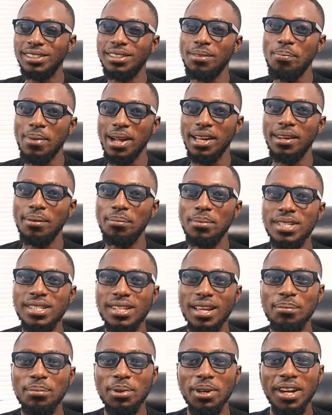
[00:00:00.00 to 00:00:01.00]
and my name is
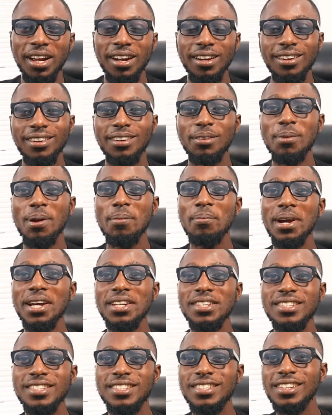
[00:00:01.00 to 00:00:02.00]
Abiola. Remember,
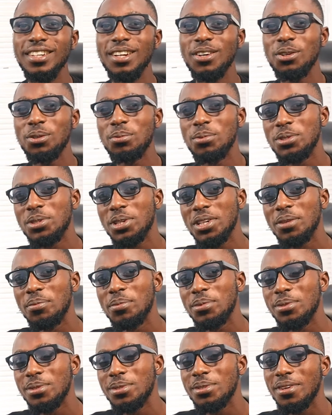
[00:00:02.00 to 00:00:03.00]
in this channel, you'll be
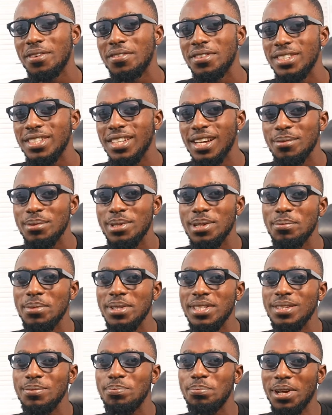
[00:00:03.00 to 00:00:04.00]
joining me to solve the JAMB
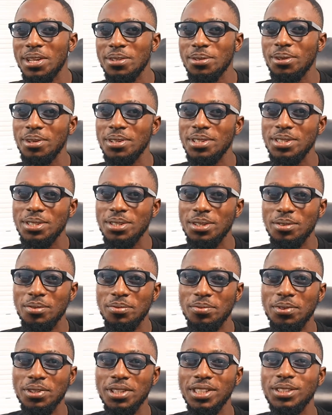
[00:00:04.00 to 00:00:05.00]
CBT past question
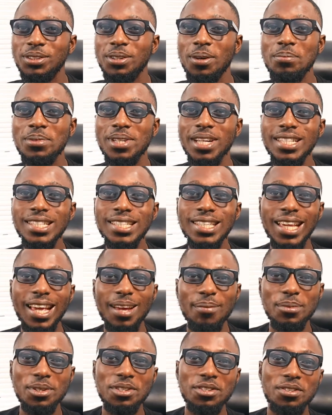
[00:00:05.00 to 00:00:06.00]
for the subject
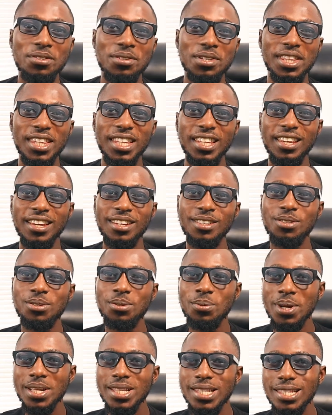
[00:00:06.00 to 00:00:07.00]
chemistry the year
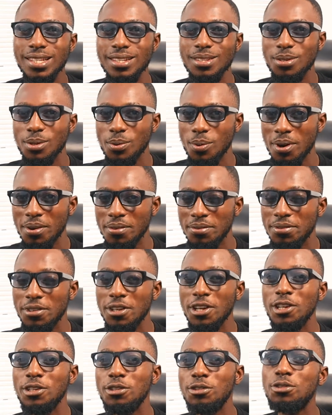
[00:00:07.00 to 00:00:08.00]

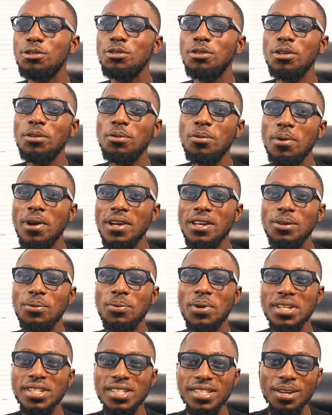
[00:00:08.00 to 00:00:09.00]
2012. Do not go
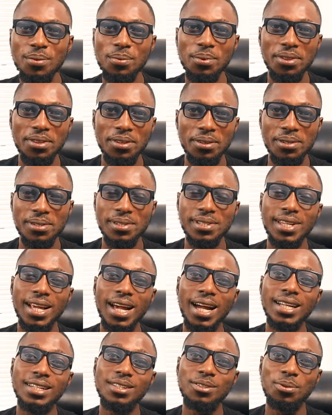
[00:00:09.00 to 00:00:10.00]
anywhere, stay with us,
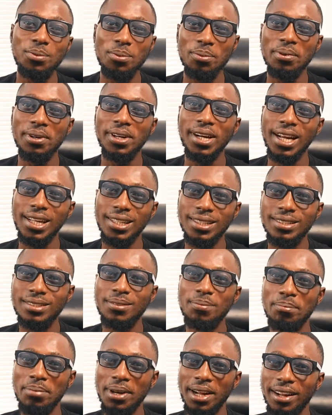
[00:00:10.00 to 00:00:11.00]
and we'll be
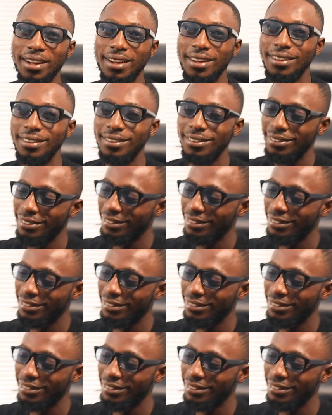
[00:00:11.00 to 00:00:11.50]
right back.